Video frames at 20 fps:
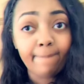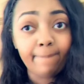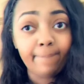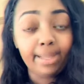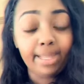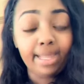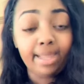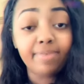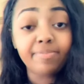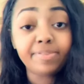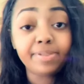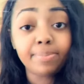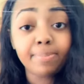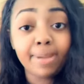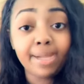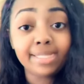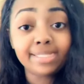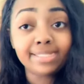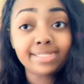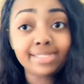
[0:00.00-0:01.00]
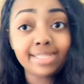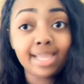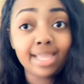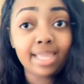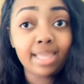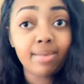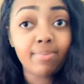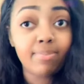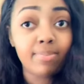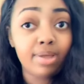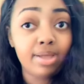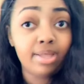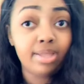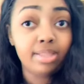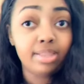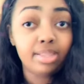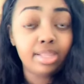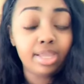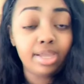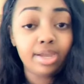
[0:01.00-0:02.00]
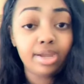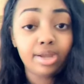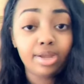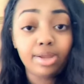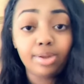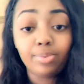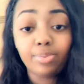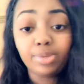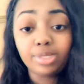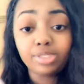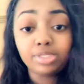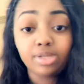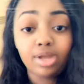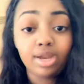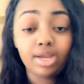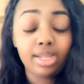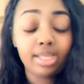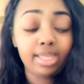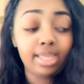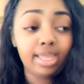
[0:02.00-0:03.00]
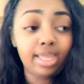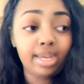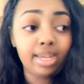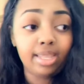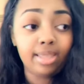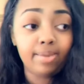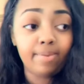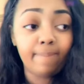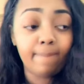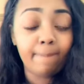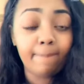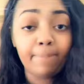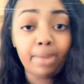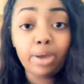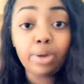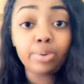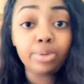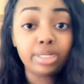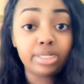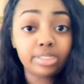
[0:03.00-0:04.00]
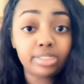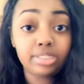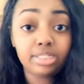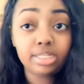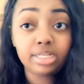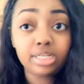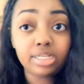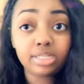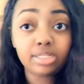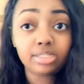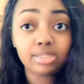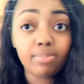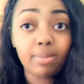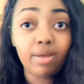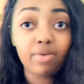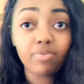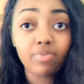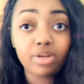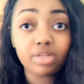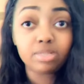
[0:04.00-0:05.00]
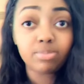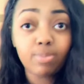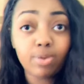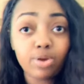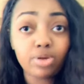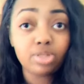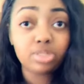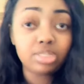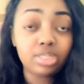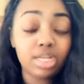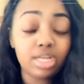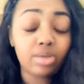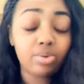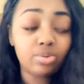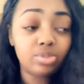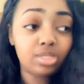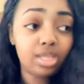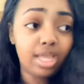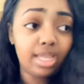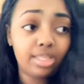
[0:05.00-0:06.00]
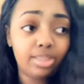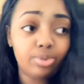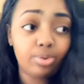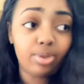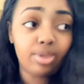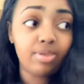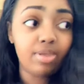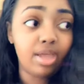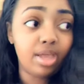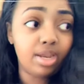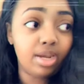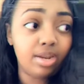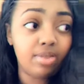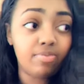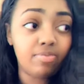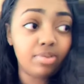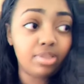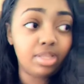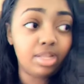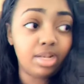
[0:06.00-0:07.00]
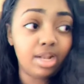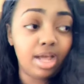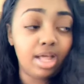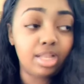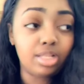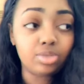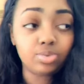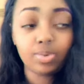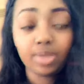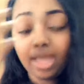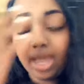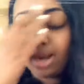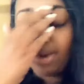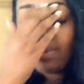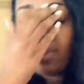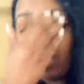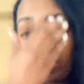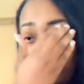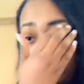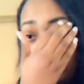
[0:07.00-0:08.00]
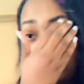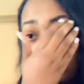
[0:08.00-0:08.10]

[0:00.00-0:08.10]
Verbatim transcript: but after my second month there we started getting bonus checks my first bonus check was like $350 we got a bonus